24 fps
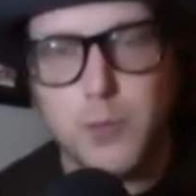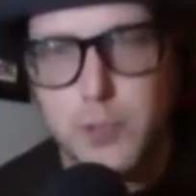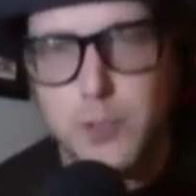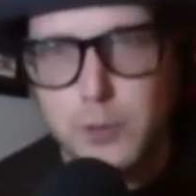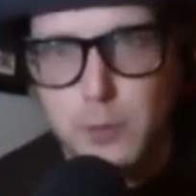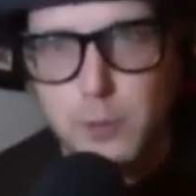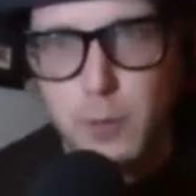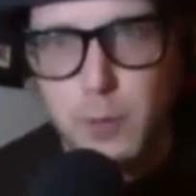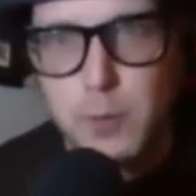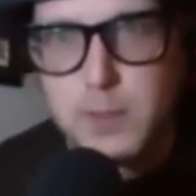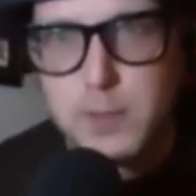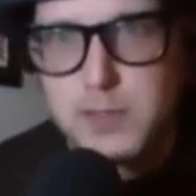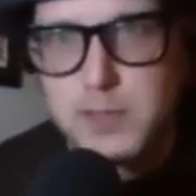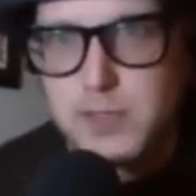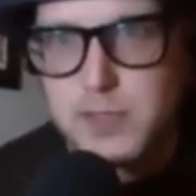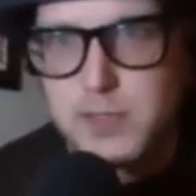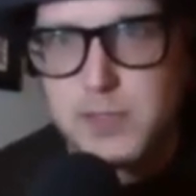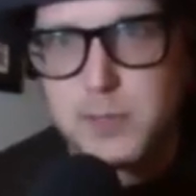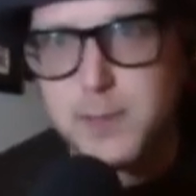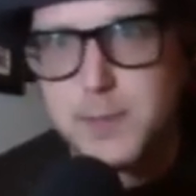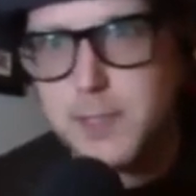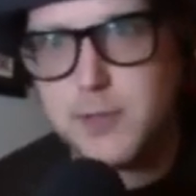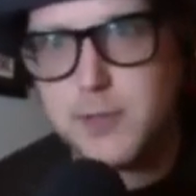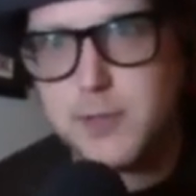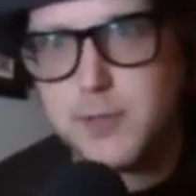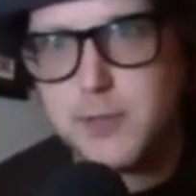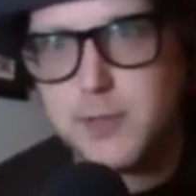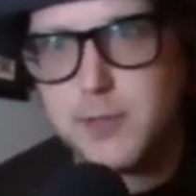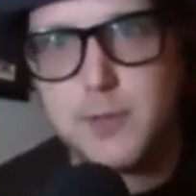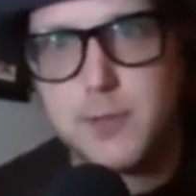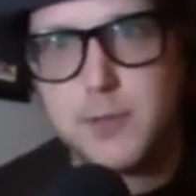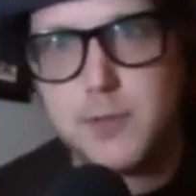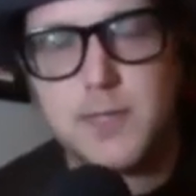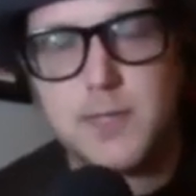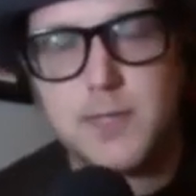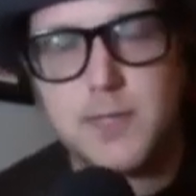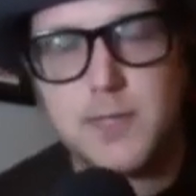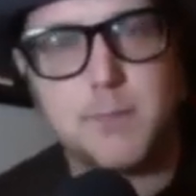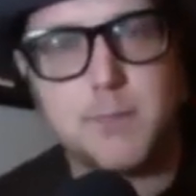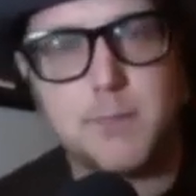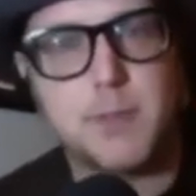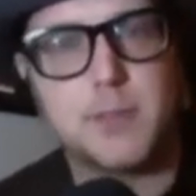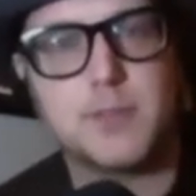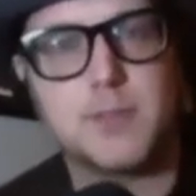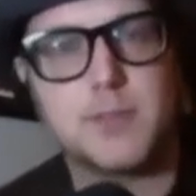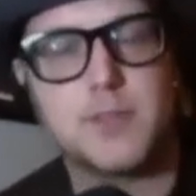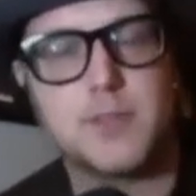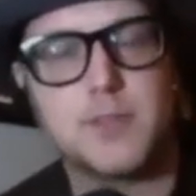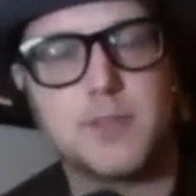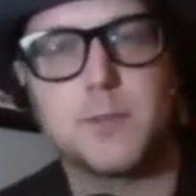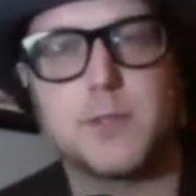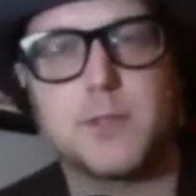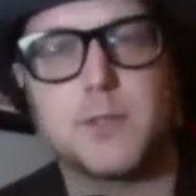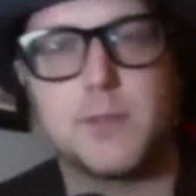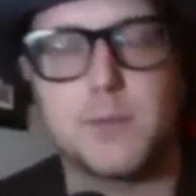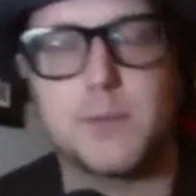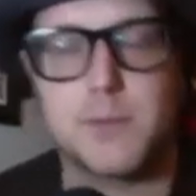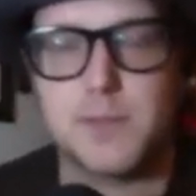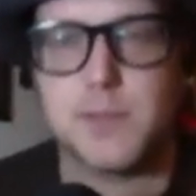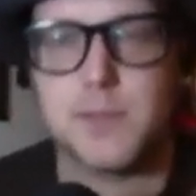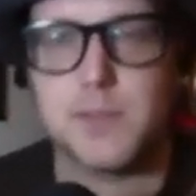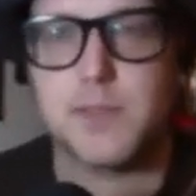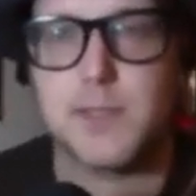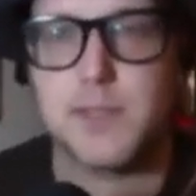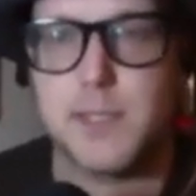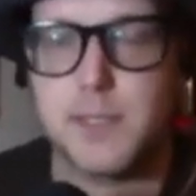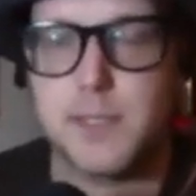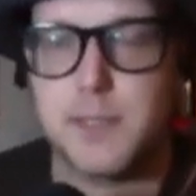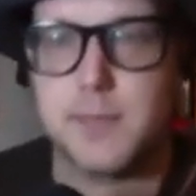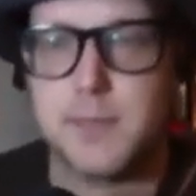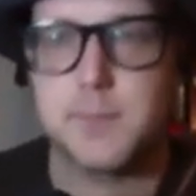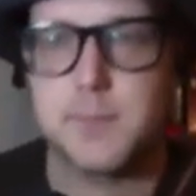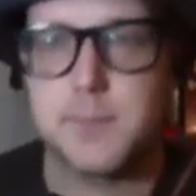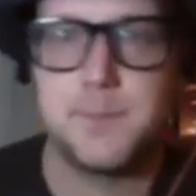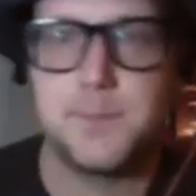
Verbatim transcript: you always a spiritual type person? Were you always a seeker?